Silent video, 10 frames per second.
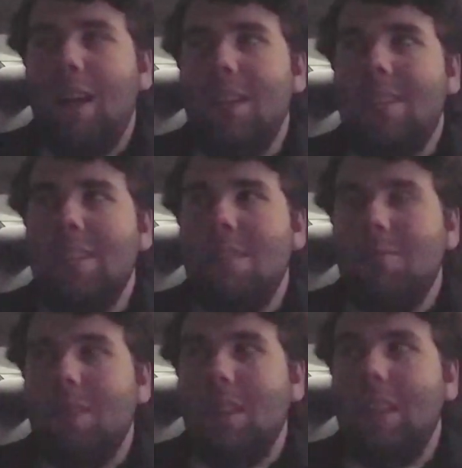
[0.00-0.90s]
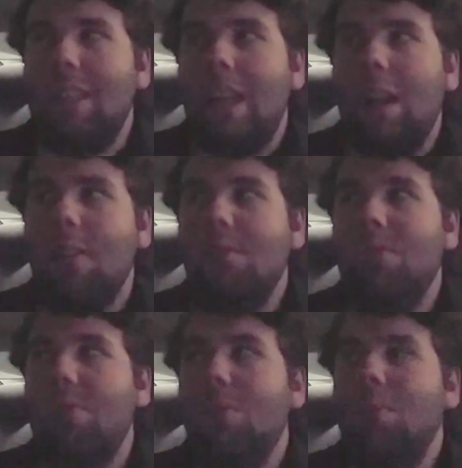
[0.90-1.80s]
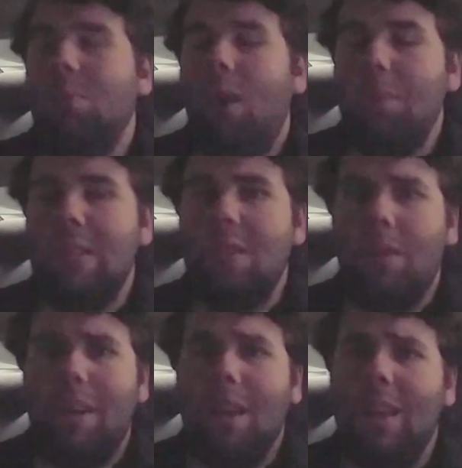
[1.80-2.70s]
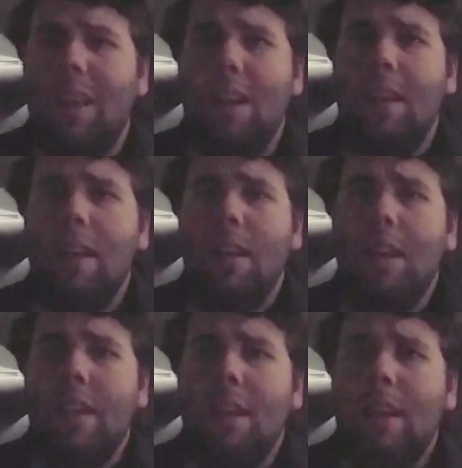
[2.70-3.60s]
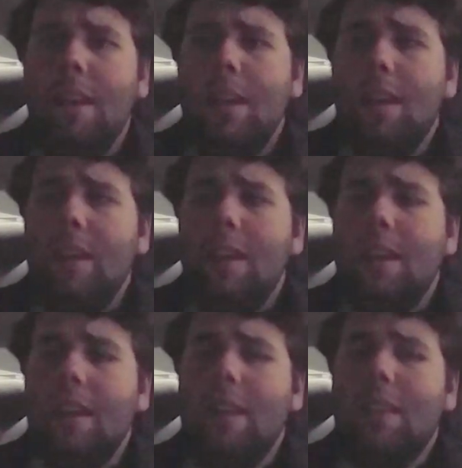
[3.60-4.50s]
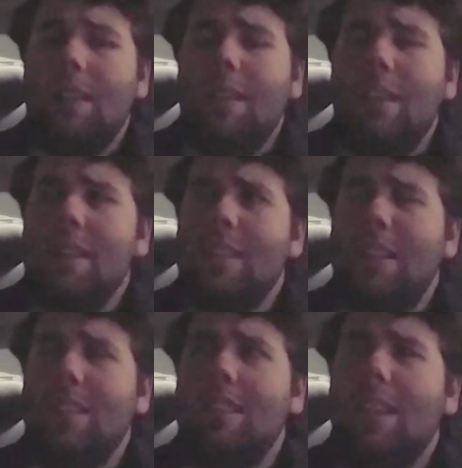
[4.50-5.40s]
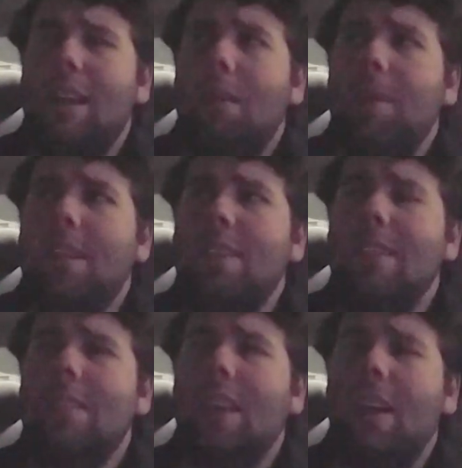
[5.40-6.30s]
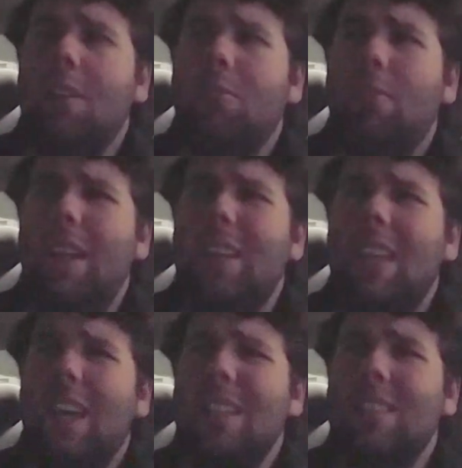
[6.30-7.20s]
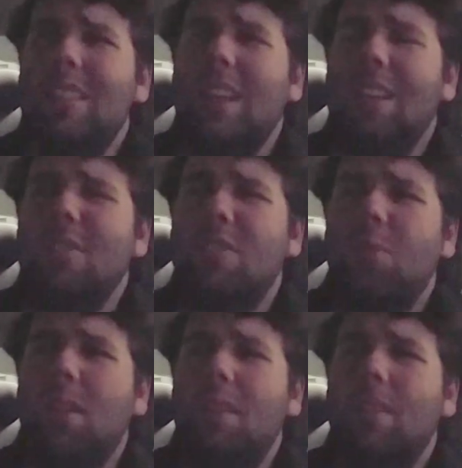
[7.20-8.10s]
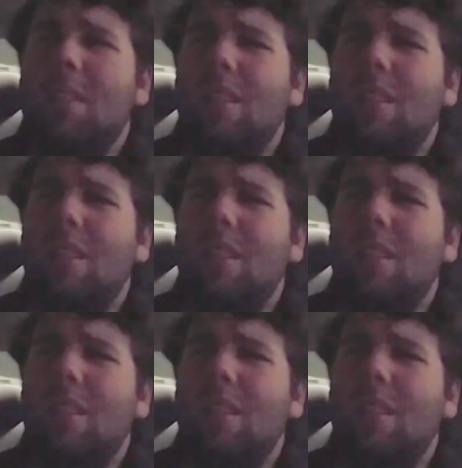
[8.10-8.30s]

I didn't really care for what was going on. And and that's kind of sad because it's got a great cast attached to it.